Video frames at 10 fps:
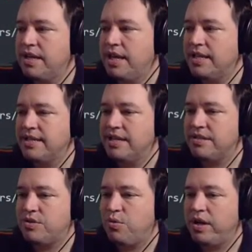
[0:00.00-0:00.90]
it says
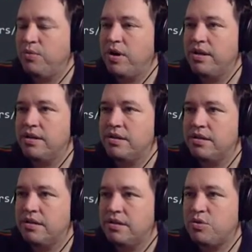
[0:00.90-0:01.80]

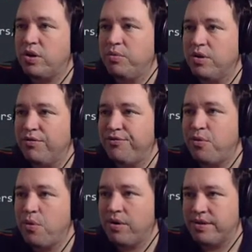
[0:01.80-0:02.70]

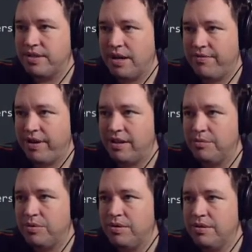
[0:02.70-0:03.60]
2104 is not
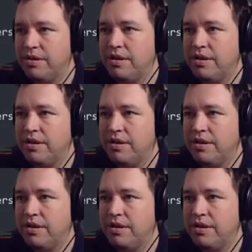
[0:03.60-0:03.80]
available,